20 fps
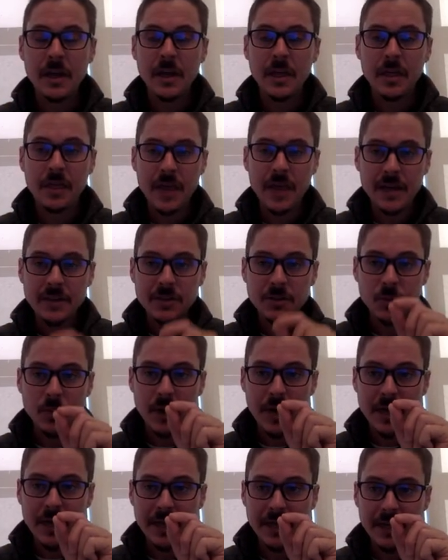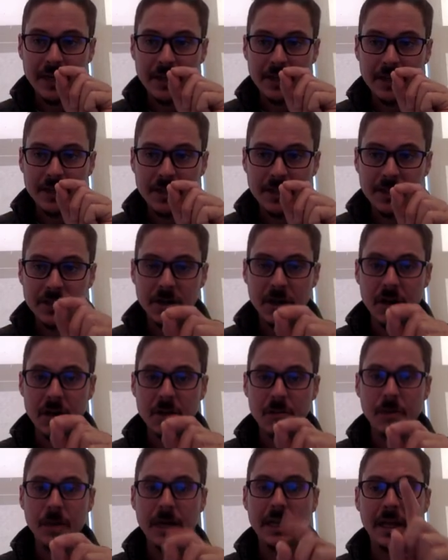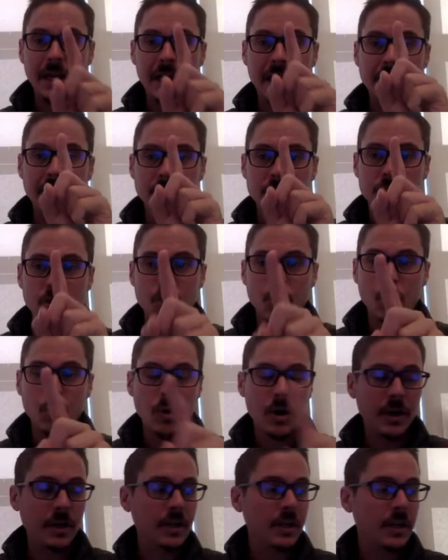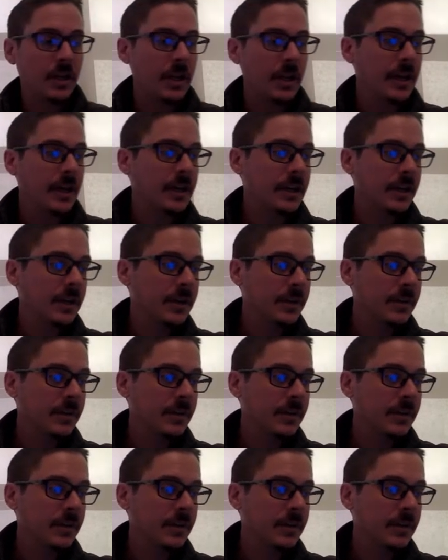That's where I need to start my line. So one click.